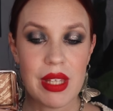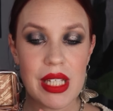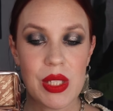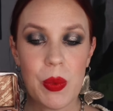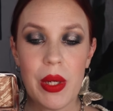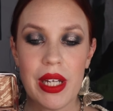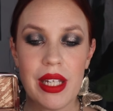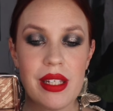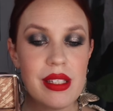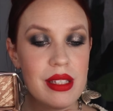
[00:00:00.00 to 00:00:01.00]
This
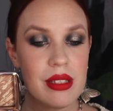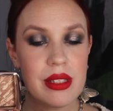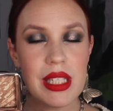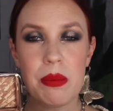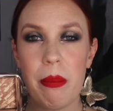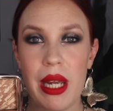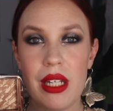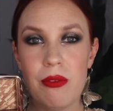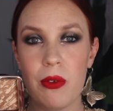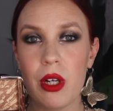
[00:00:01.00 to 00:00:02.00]
one, this
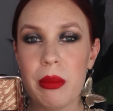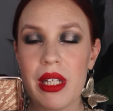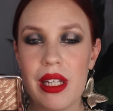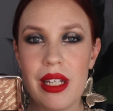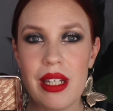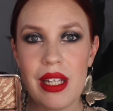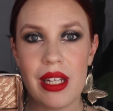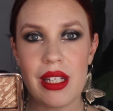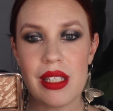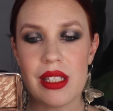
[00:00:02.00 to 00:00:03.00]
baked formula,
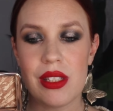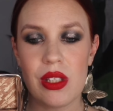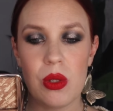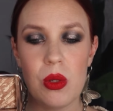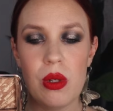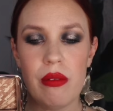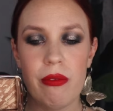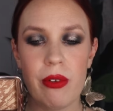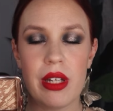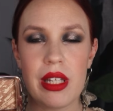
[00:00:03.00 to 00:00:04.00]
it is so
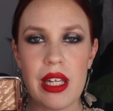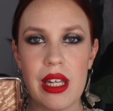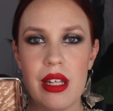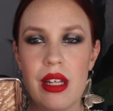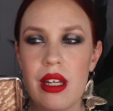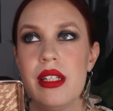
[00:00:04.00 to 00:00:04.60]
friendly.